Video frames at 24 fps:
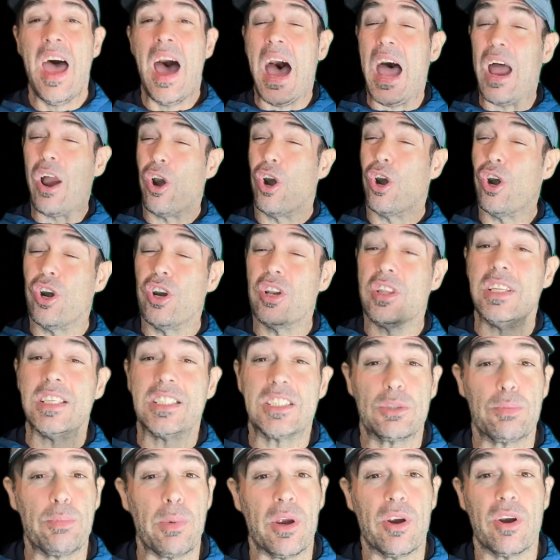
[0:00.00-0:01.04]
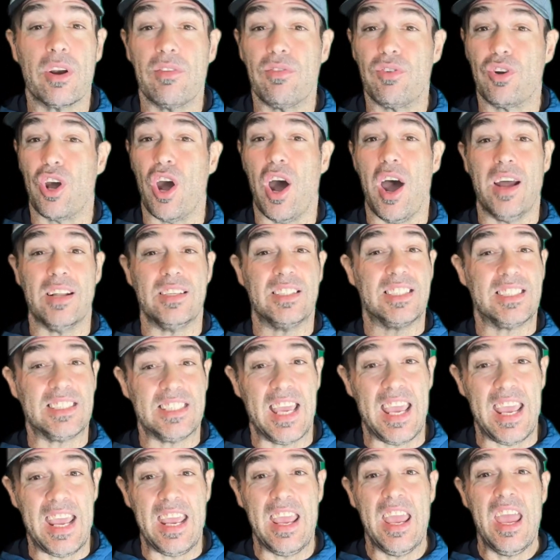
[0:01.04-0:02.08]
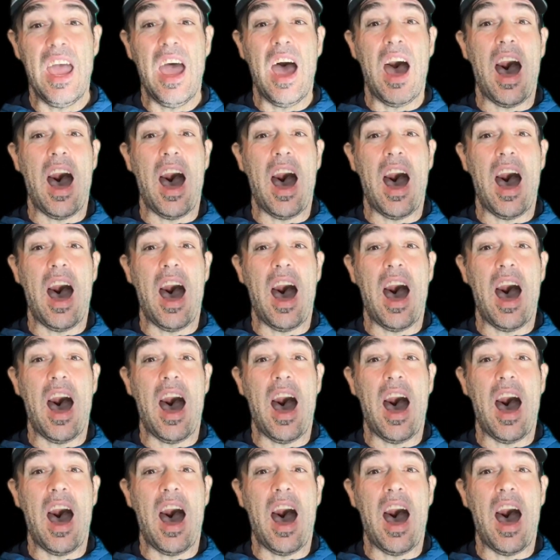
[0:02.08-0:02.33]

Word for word: I heard the Spirit of God say,